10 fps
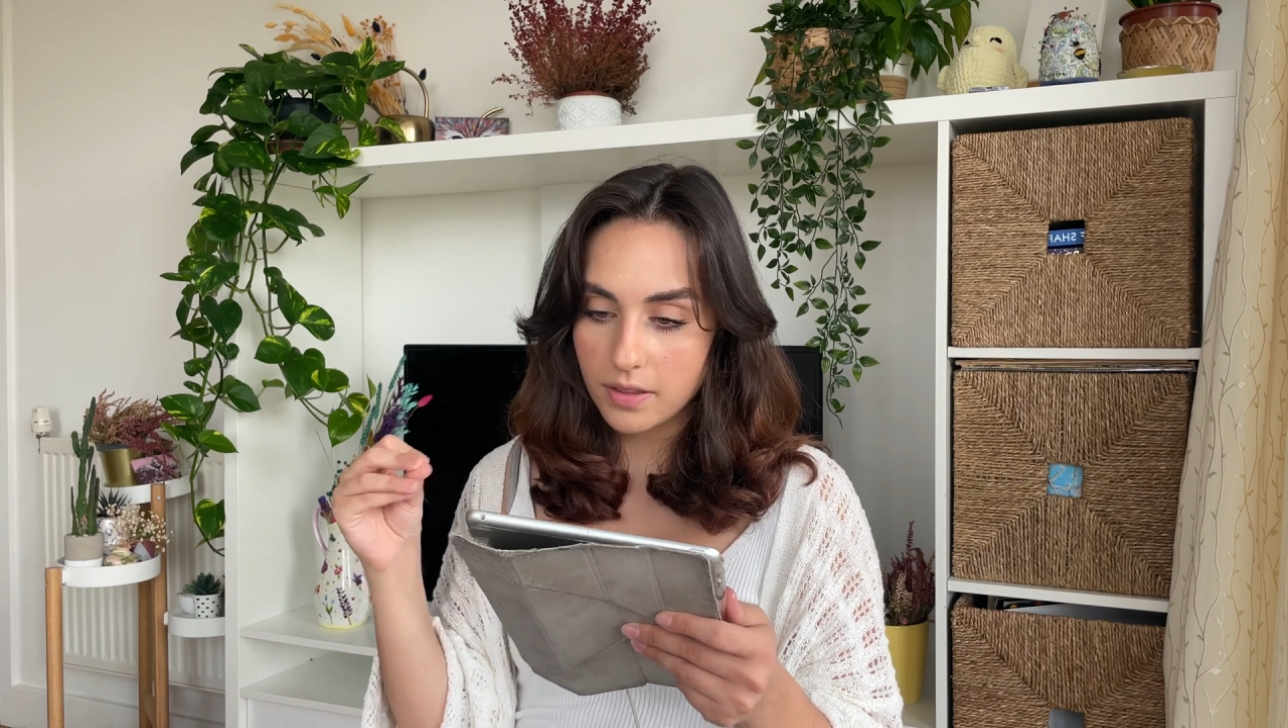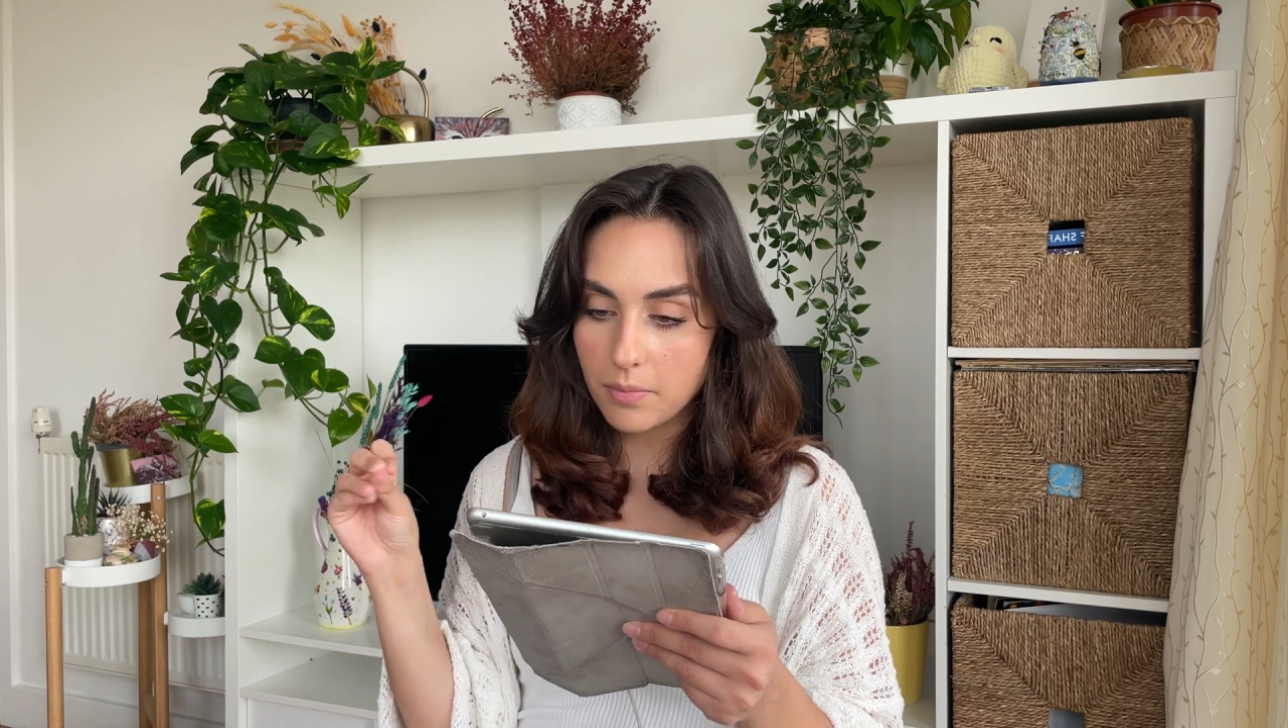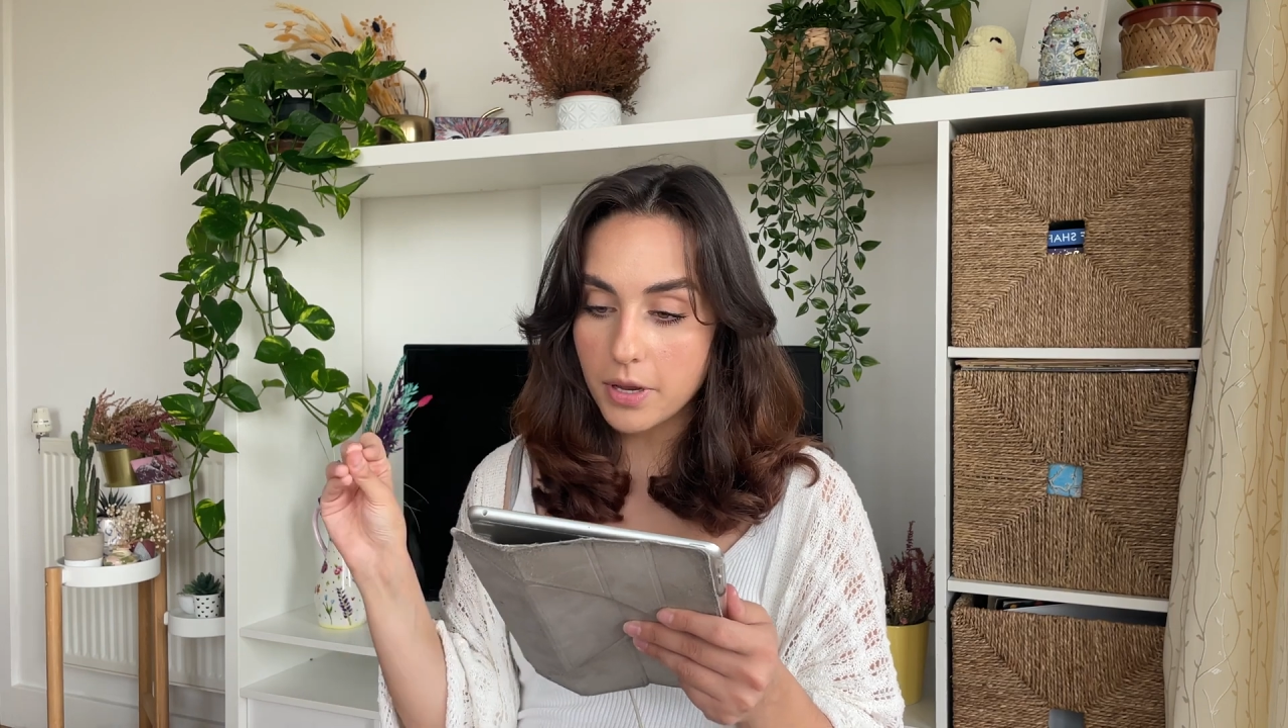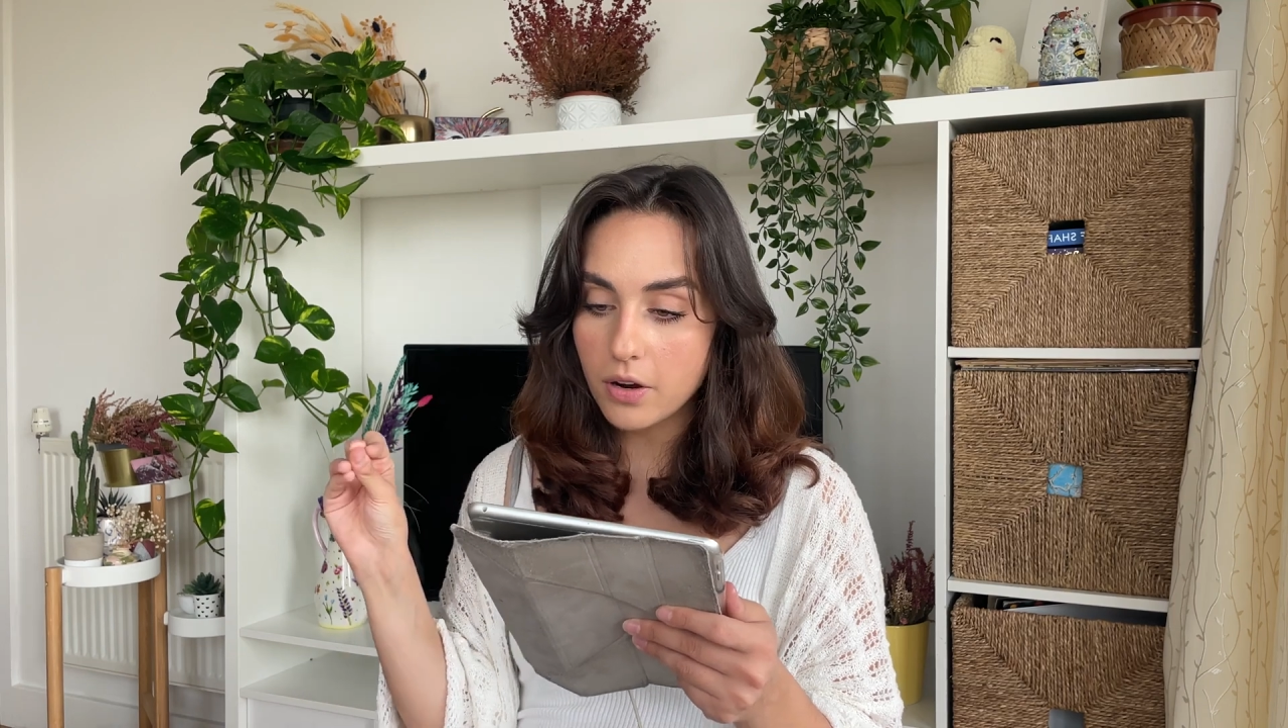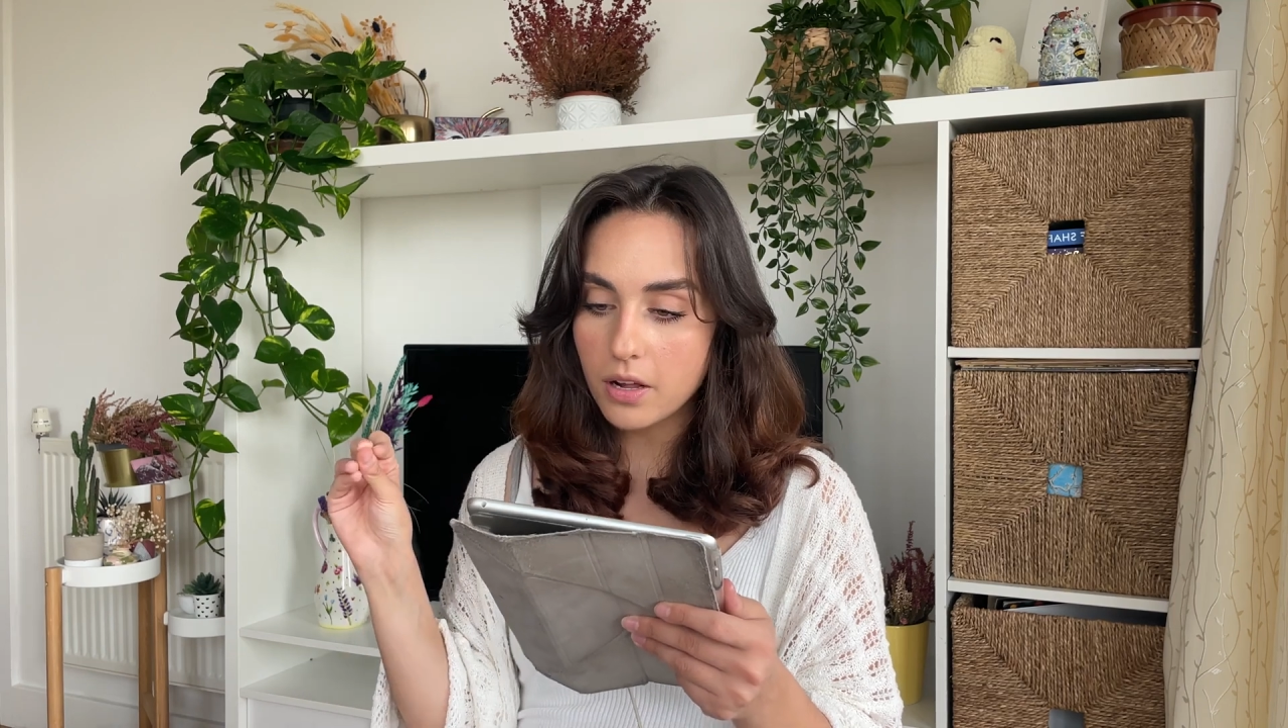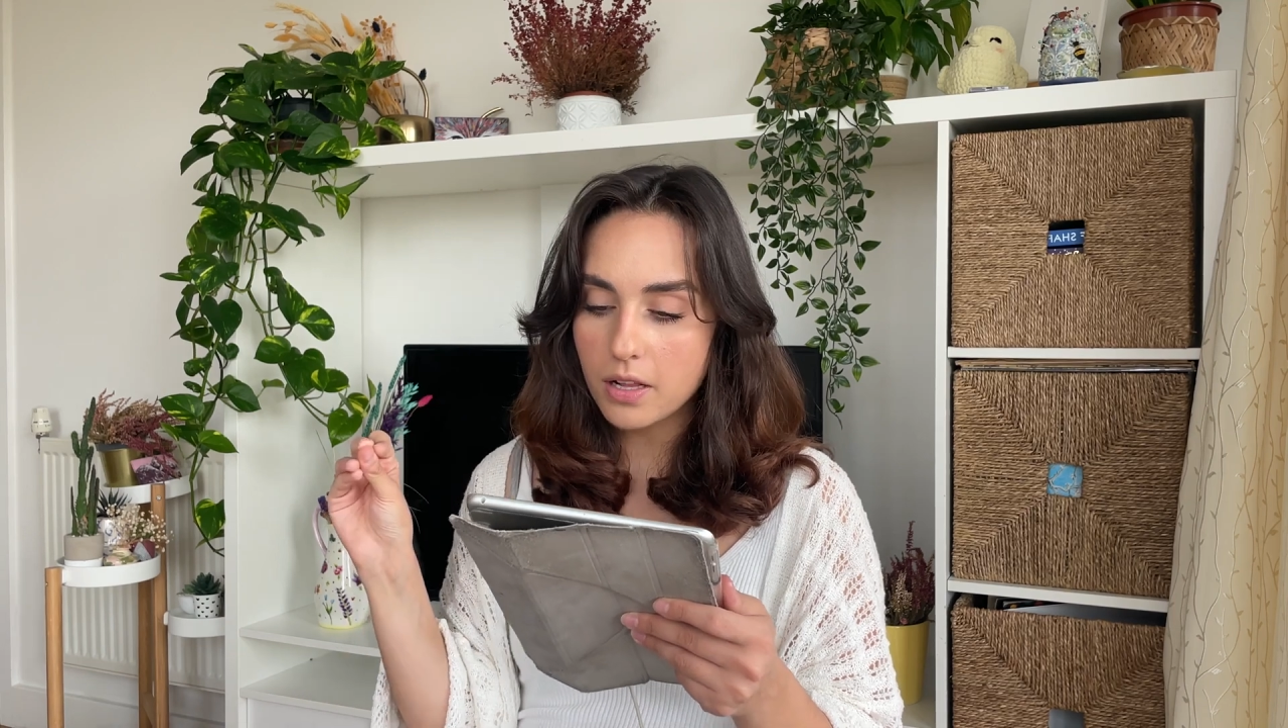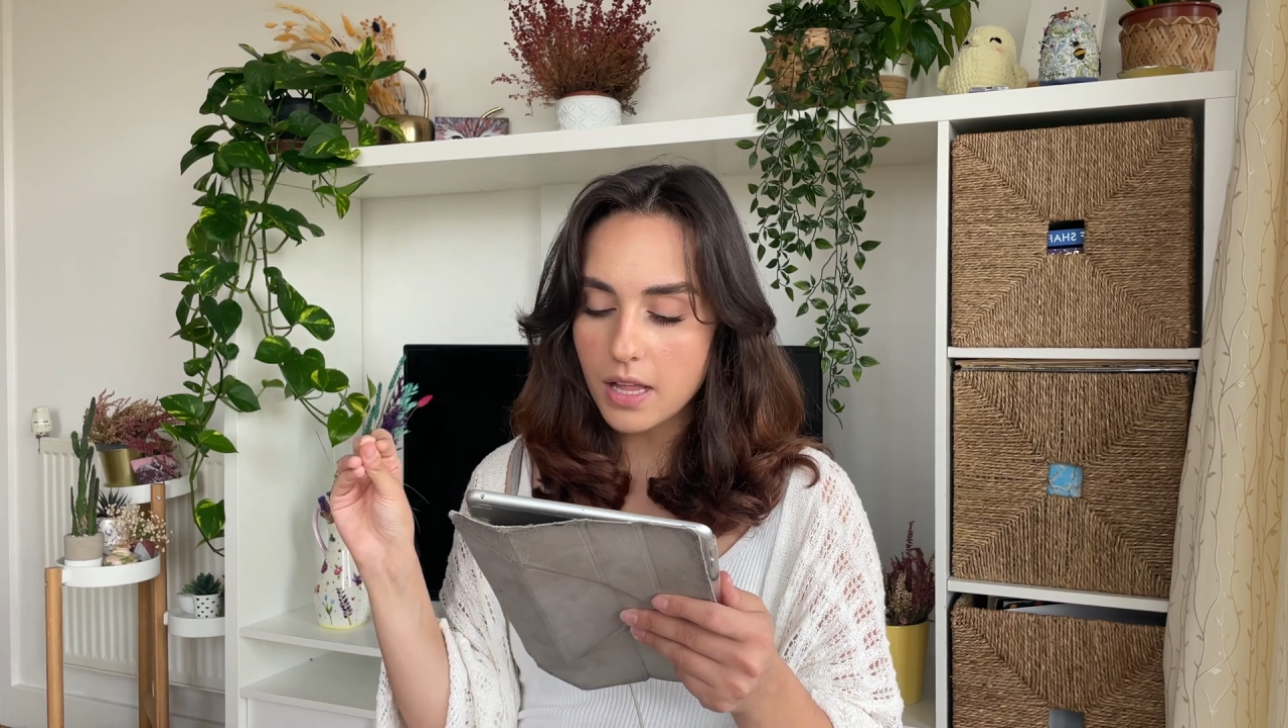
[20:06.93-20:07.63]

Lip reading: the middle,